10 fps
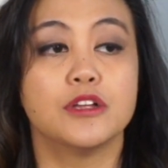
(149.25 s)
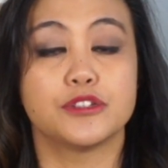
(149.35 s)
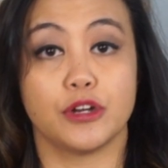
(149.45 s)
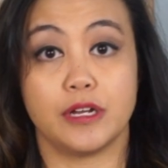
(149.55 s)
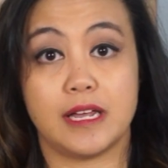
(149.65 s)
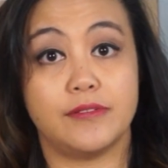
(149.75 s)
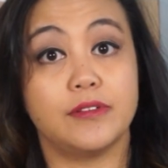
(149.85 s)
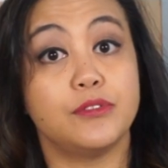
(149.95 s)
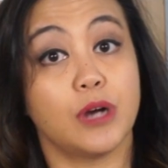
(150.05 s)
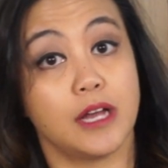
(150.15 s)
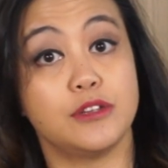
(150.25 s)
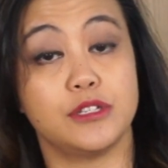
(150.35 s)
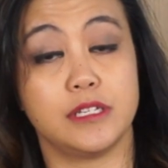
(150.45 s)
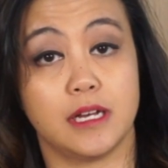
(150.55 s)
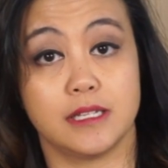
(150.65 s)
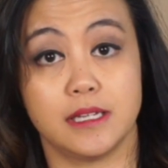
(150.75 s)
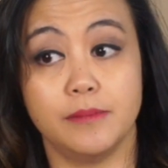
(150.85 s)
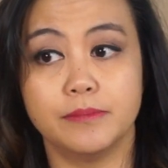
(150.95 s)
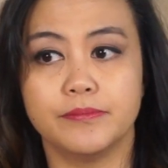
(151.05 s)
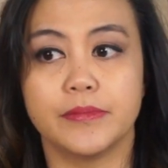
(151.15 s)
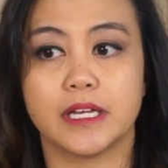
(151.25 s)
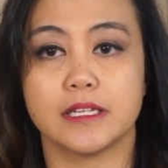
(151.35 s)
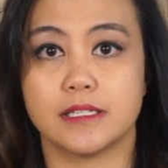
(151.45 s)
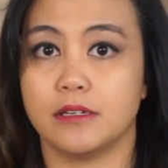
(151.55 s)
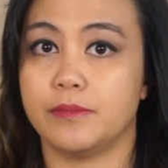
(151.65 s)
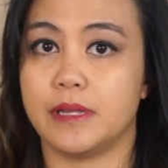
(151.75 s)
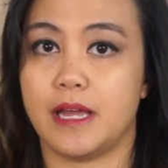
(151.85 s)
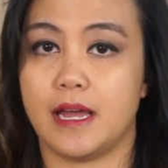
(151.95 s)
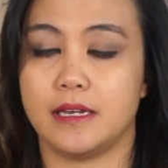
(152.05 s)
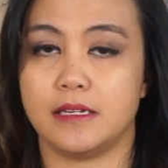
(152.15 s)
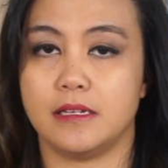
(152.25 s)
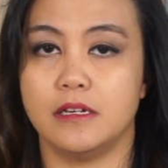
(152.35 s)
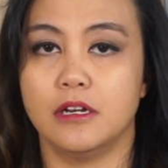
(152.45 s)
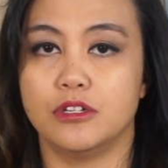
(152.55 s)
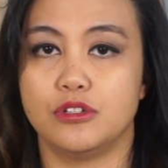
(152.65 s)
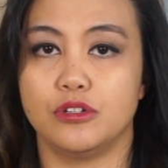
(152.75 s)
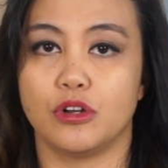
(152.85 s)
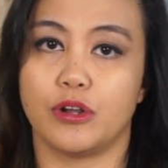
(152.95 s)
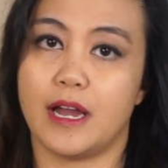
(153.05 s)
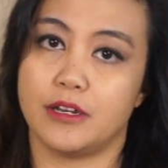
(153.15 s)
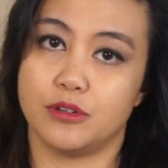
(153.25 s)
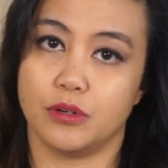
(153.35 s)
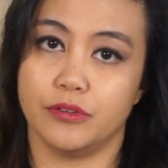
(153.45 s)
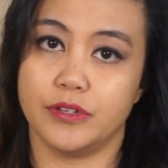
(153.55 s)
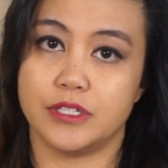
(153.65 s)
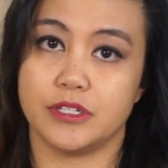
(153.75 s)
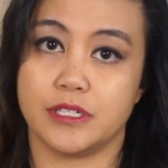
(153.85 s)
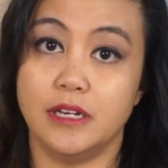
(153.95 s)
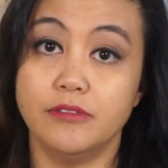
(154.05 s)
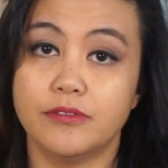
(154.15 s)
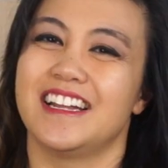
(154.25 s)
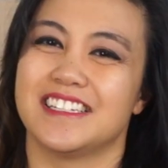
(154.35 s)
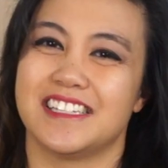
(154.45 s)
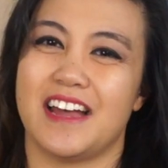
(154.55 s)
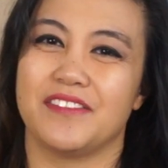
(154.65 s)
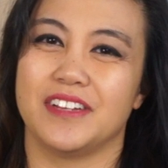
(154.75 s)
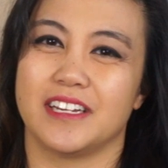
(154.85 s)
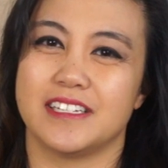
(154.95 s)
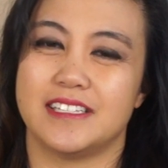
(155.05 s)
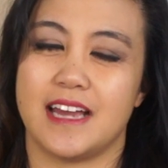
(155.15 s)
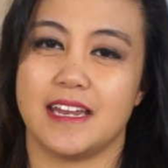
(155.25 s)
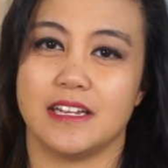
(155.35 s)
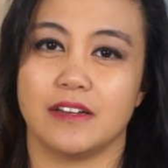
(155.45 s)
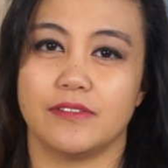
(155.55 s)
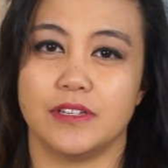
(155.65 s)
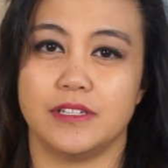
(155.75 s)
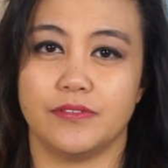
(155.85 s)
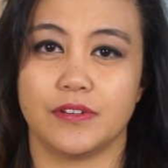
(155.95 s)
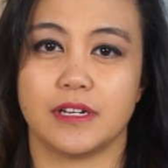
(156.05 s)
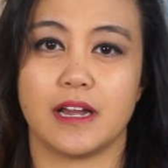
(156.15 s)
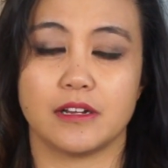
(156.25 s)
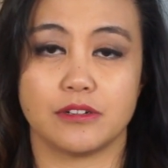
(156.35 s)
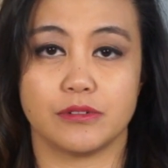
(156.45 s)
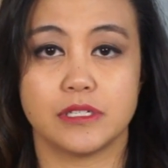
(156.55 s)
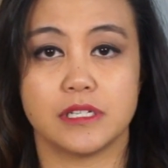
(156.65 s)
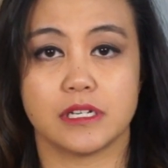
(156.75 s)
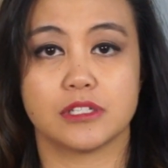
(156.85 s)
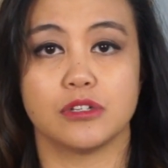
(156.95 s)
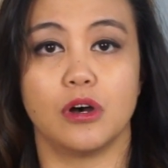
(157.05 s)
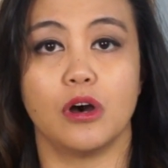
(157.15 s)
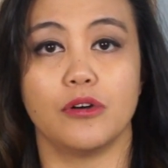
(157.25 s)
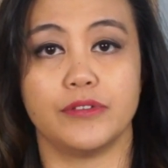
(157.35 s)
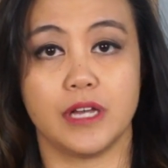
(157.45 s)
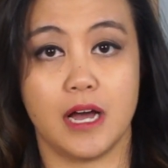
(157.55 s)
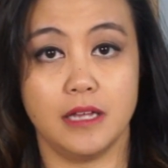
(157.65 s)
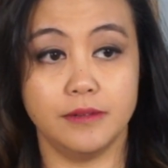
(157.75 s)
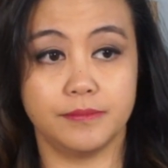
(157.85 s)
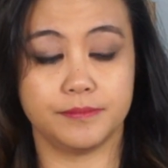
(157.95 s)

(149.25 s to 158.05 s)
So even if you are using YARNSub, it can still be handy to know how to do all of this yourself and just have an understanding of the different characteristics of yarn.